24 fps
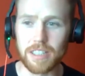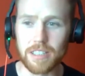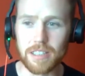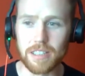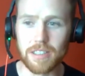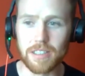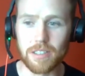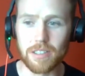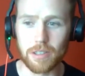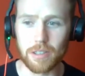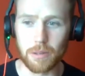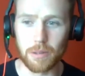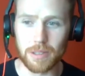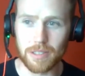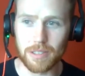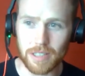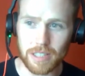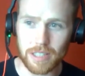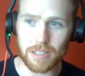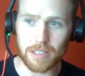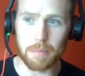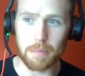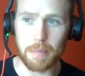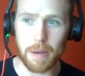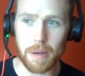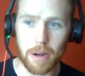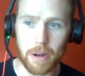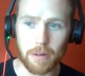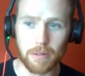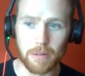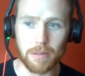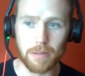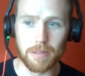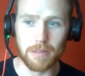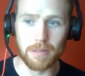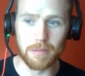So it's it's about
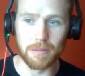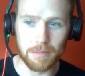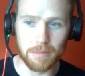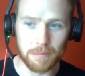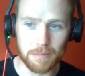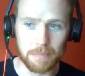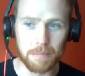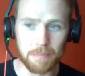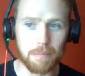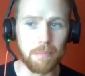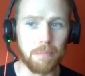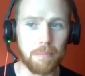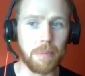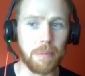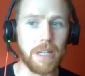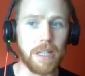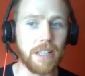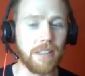beating